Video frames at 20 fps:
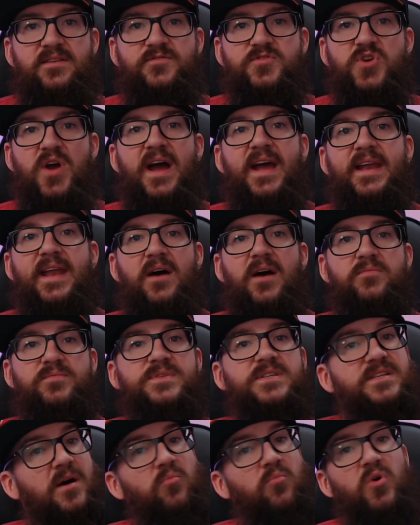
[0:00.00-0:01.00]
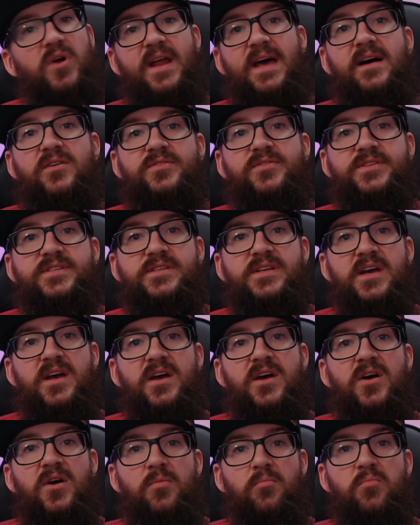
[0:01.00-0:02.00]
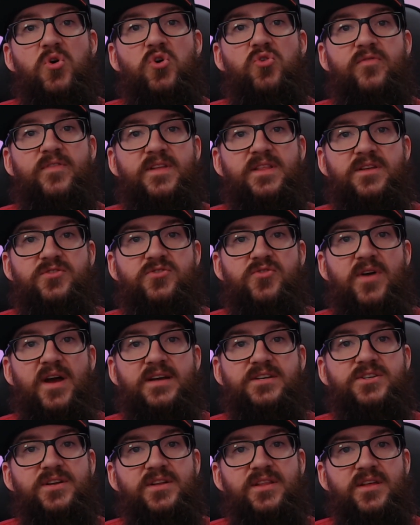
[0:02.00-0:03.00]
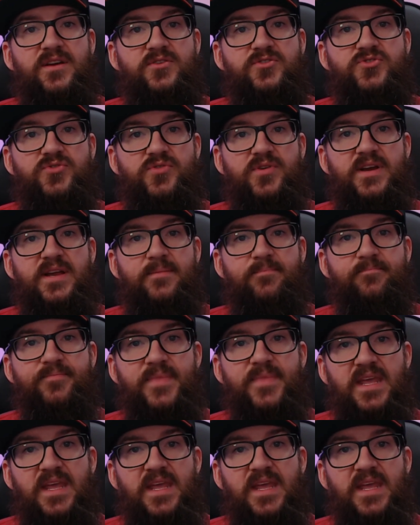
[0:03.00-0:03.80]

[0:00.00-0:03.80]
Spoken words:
Try and help someone else move in the direction of their dream.